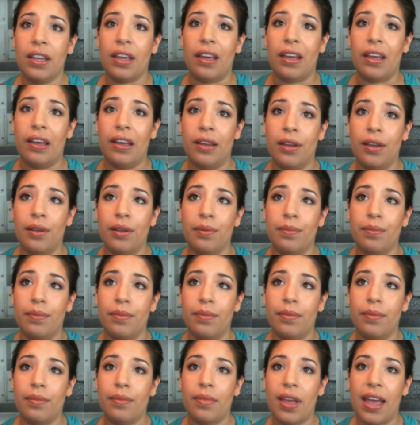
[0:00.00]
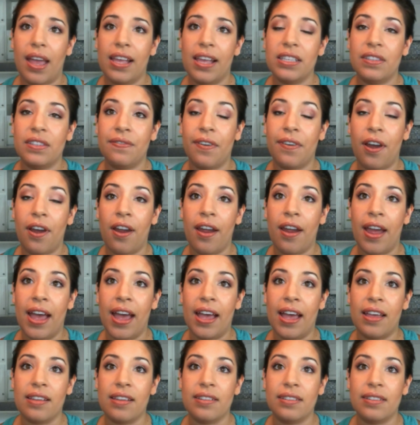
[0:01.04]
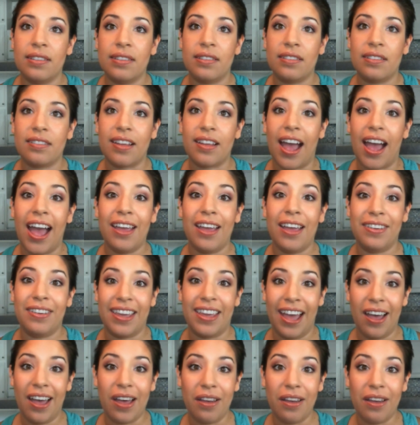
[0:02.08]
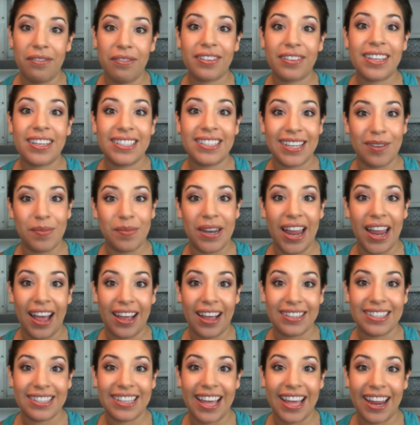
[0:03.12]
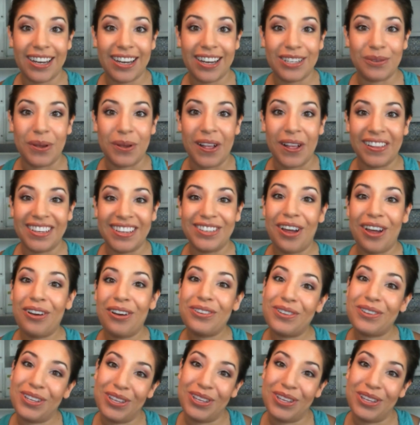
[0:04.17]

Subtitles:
As far as IVF, because I've been asked that as well, and Dr.